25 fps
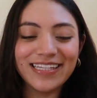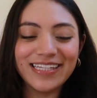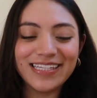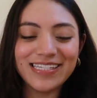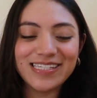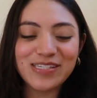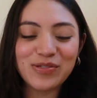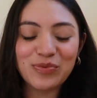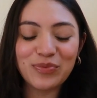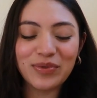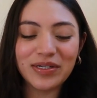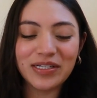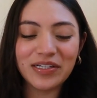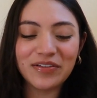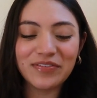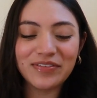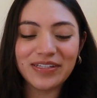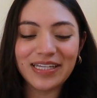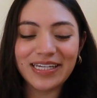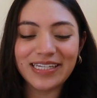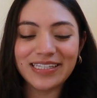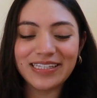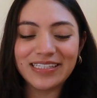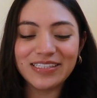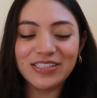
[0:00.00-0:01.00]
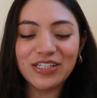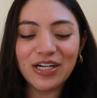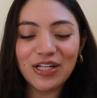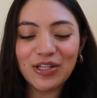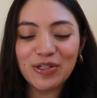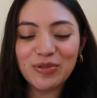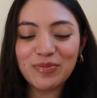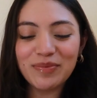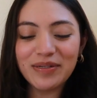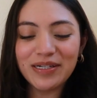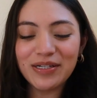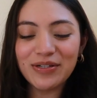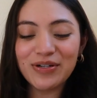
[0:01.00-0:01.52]
this one of like the
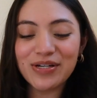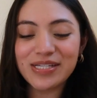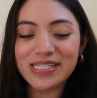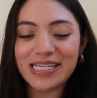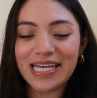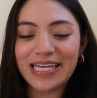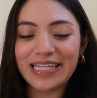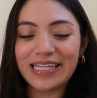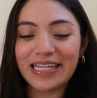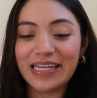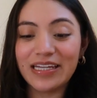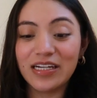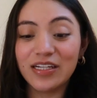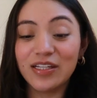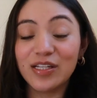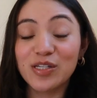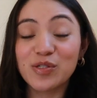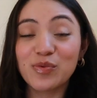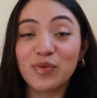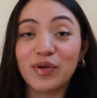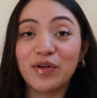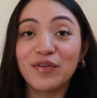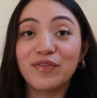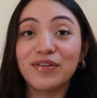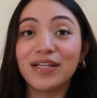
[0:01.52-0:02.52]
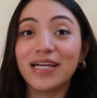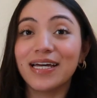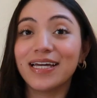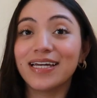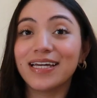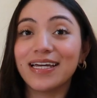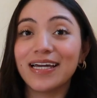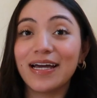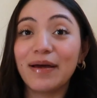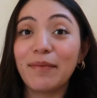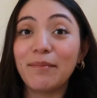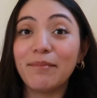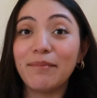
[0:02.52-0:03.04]
dollar bills and then this one of like